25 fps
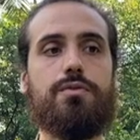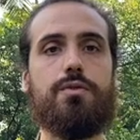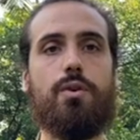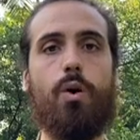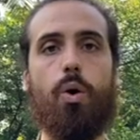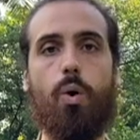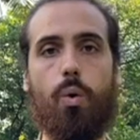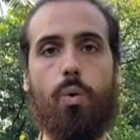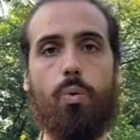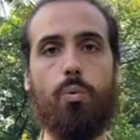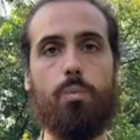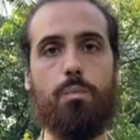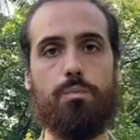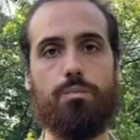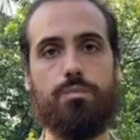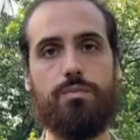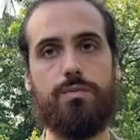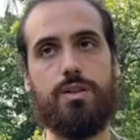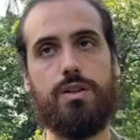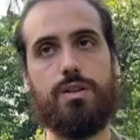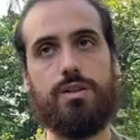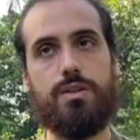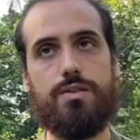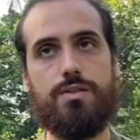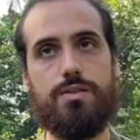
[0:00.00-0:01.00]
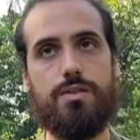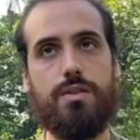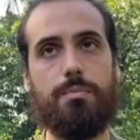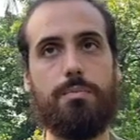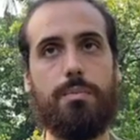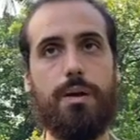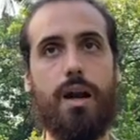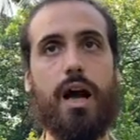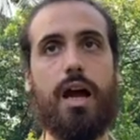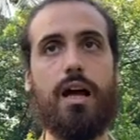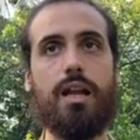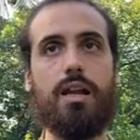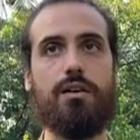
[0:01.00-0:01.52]
Om. That is the
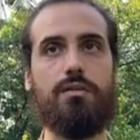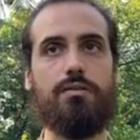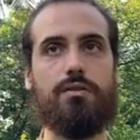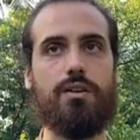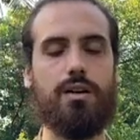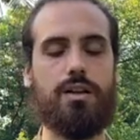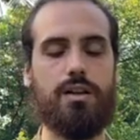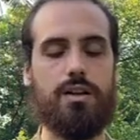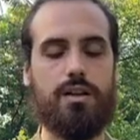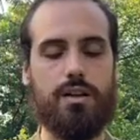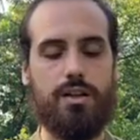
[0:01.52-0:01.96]
pranava.